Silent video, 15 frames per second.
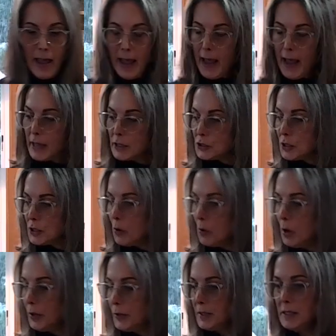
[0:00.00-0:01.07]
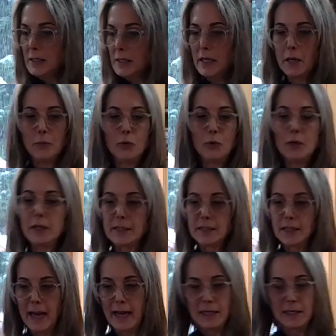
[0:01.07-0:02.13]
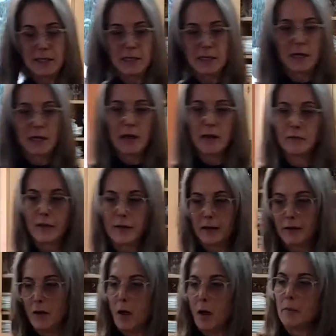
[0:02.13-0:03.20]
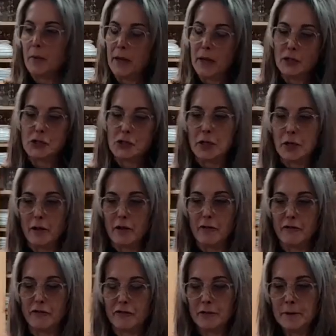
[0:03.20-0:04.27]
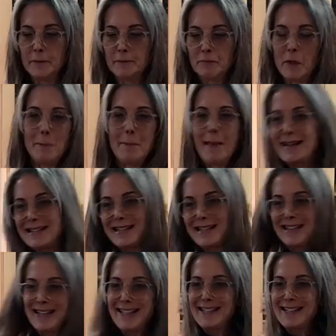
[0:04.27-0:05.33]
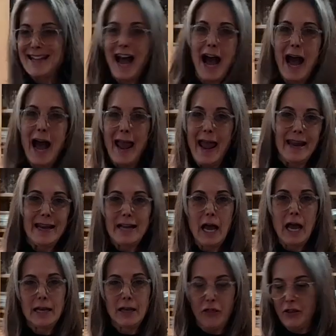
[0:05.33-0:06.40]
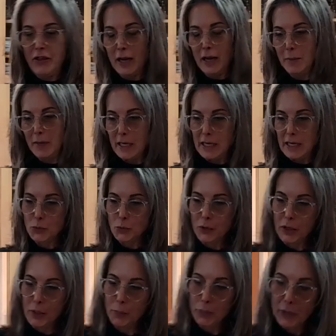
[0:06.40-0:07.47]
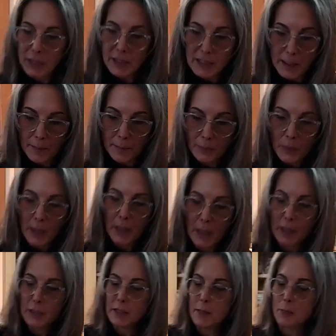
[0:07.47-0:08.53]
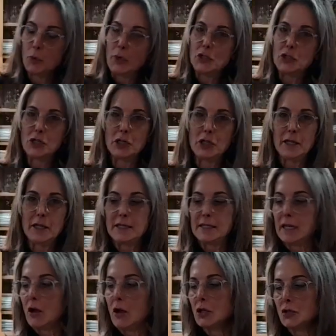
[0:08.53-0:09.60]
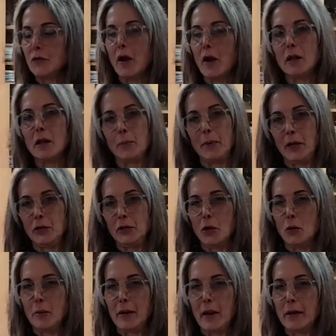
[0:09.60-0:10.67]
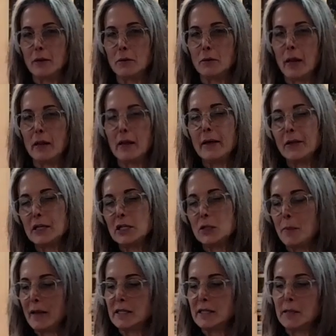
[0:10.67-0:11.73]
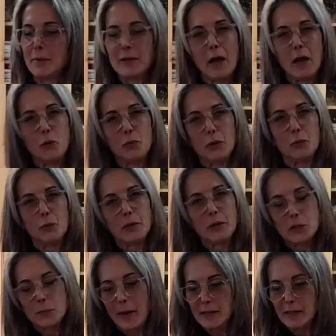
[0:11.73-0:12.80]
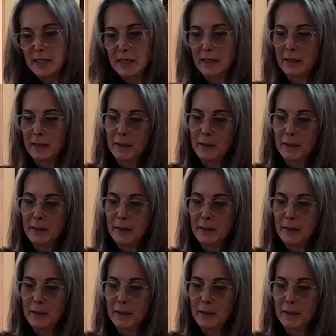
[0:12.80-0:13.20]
And so this is going to really taste kind of like a combination of Mexican-y Thai kind of thing because we're going to put in some green chilies. It calls for jalapeno, but I like them spicy, but not real spicy.